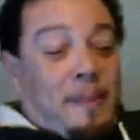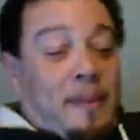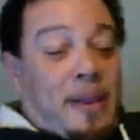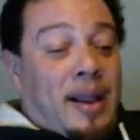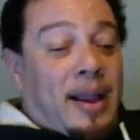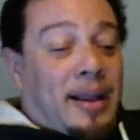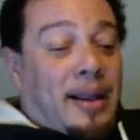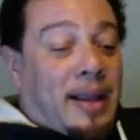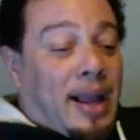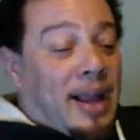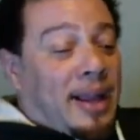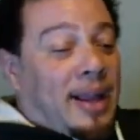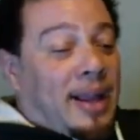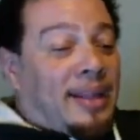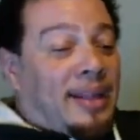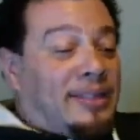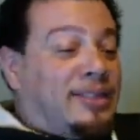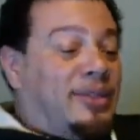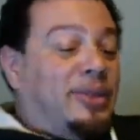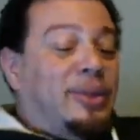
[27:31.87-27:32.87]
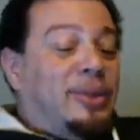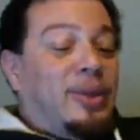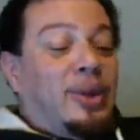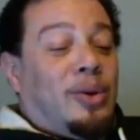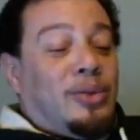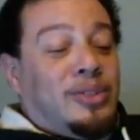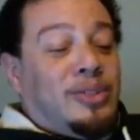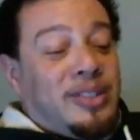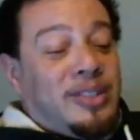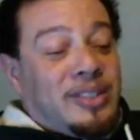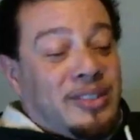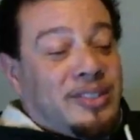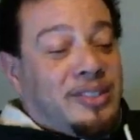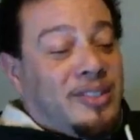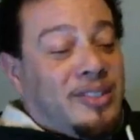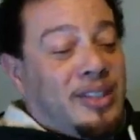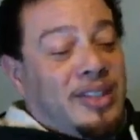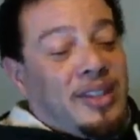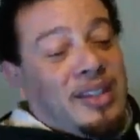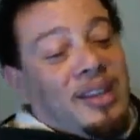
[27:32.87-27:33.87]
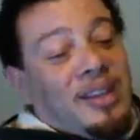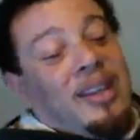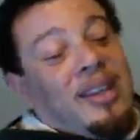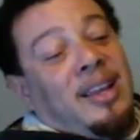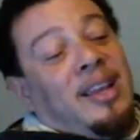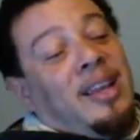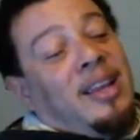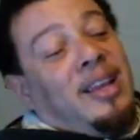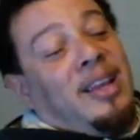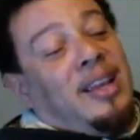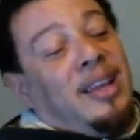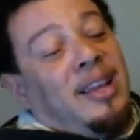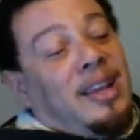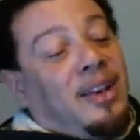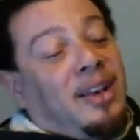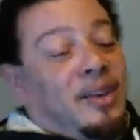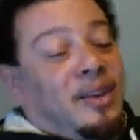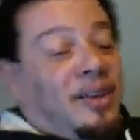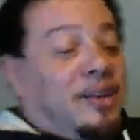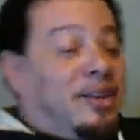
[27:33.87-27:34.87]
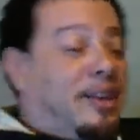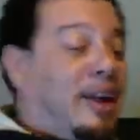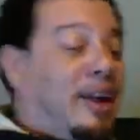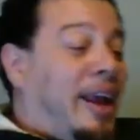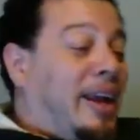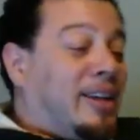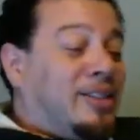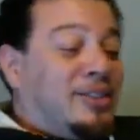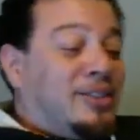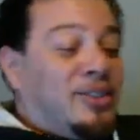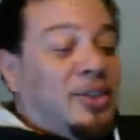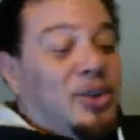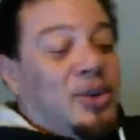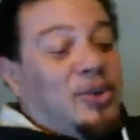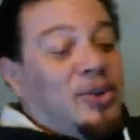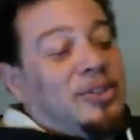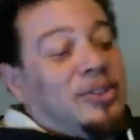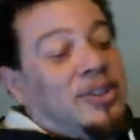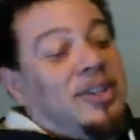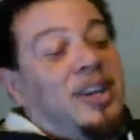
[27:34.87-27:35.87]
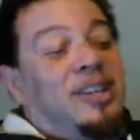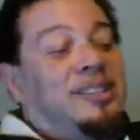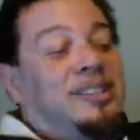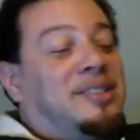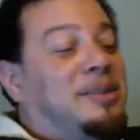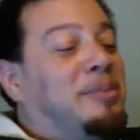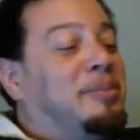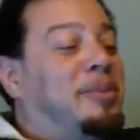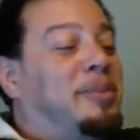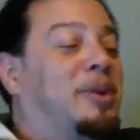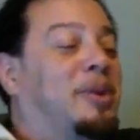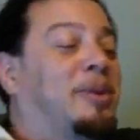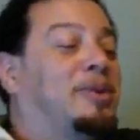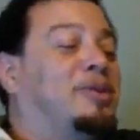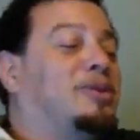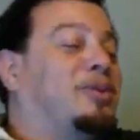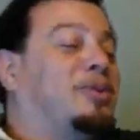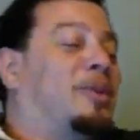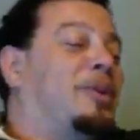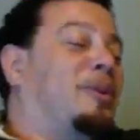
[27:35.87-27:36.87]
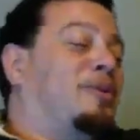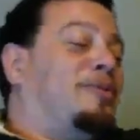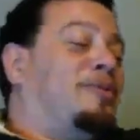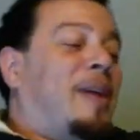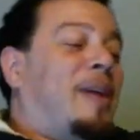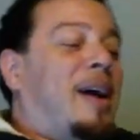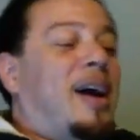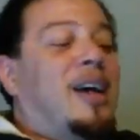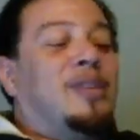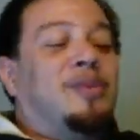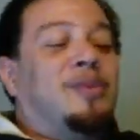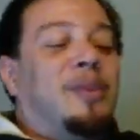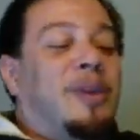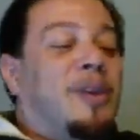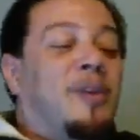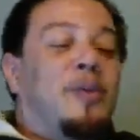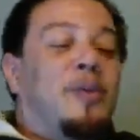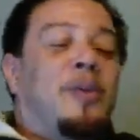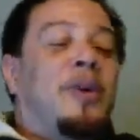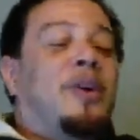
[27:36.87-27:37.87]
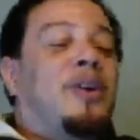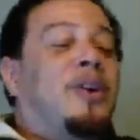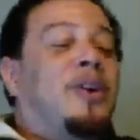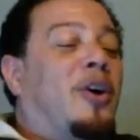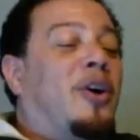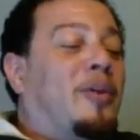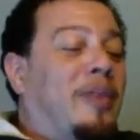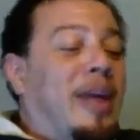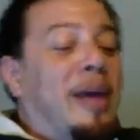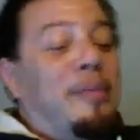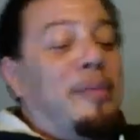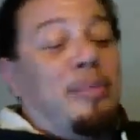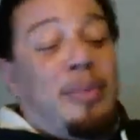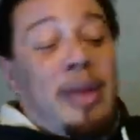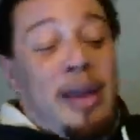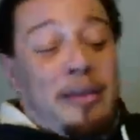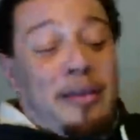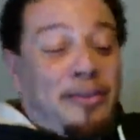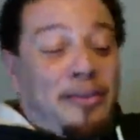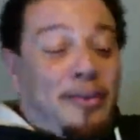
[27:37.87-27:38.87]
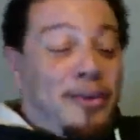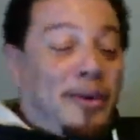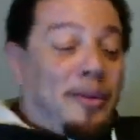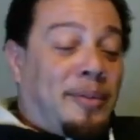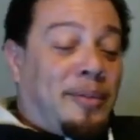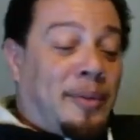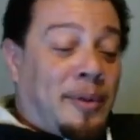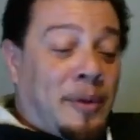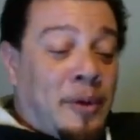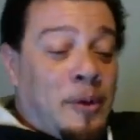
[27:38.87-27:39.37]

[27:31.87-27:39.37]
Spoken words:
I got 2 low Cs or X2s or custom build 305s, whatever you want to call them, that platform.